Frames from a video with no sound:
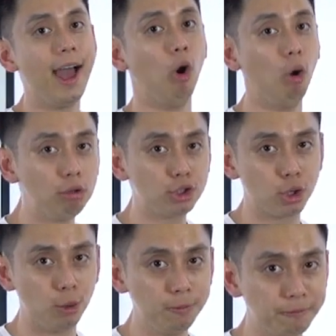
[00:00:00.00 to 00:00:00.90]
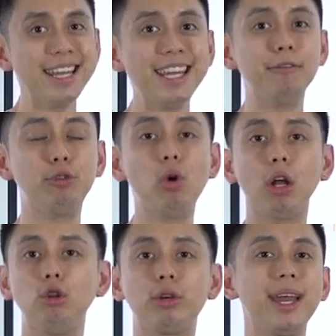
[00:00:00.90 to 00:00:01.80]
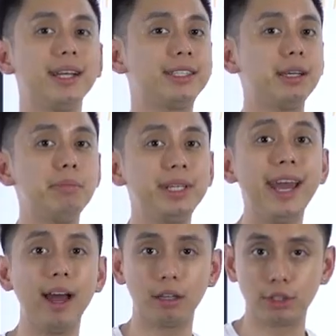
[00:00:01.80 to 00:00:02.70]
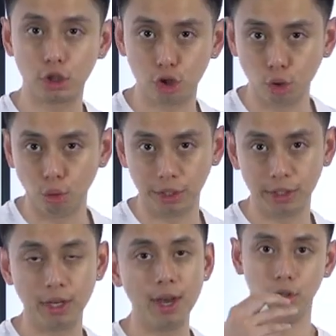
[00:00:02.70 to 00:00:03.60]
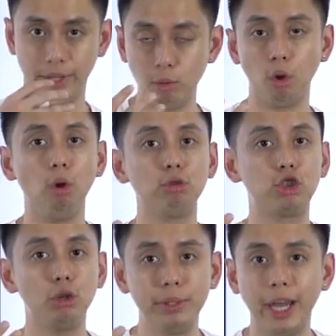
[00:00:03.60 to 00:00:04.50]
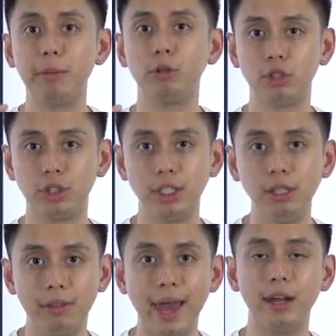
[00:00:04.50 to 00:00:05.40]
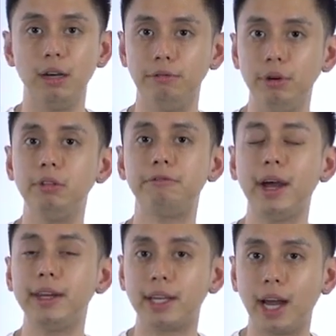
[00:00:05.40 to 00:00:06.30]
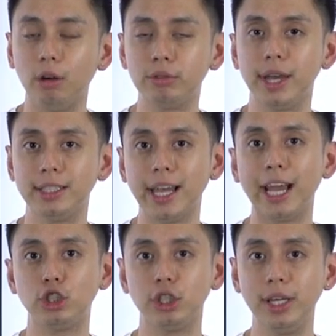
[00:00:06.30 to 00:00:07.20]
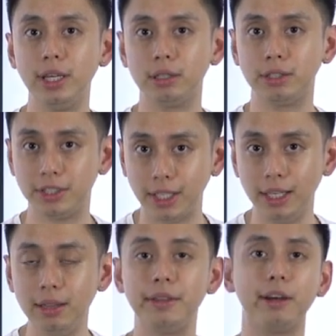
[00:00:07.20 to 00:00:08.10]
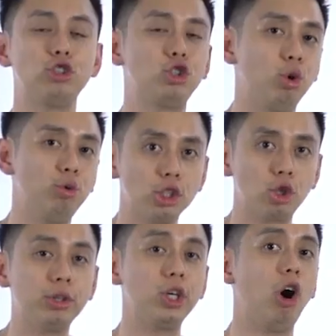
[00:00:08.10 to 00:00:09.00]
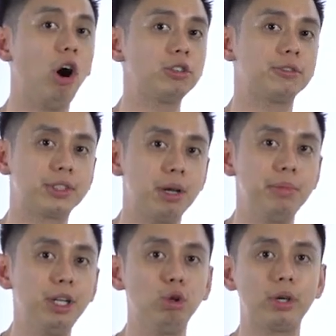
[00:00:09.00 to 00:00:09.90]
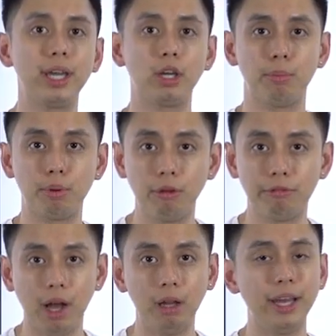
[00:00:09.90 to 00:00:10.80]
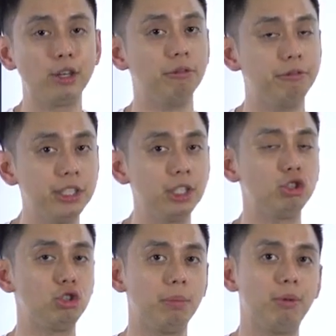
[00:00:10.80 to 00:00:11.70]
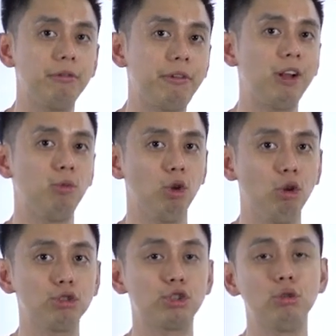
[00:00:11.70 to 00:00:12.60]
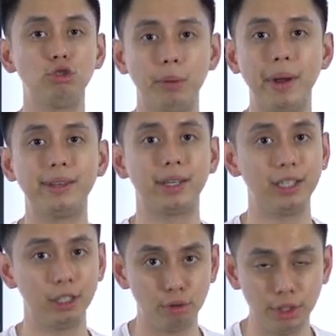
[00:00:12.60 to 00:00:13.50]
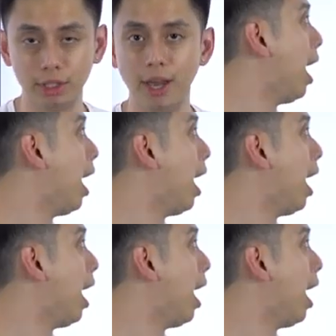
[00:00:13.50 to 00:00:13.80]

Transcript: Also, if you are looking at somebody else's story, they will also be able to see that a verified account has actually seen their story. So the odds of somebody looking at your profile and your visits to your profile will also dramatically increase.